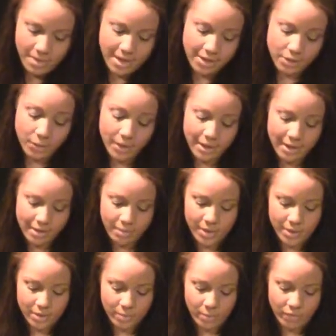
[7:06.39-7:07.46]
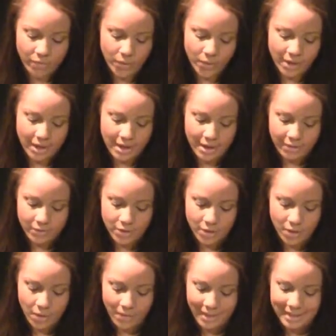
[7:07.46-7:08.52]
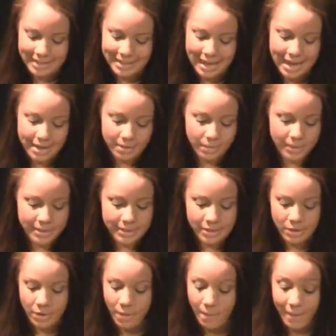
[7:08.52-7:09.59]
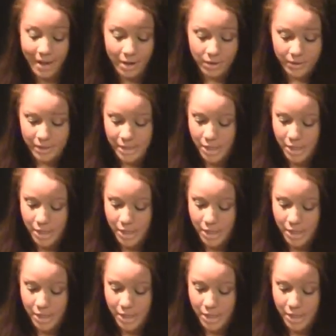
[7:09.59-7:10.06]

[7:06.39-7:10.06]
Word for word: Me and Quinn had been to Bavona enough to know that Daddy wasn't no Marocchino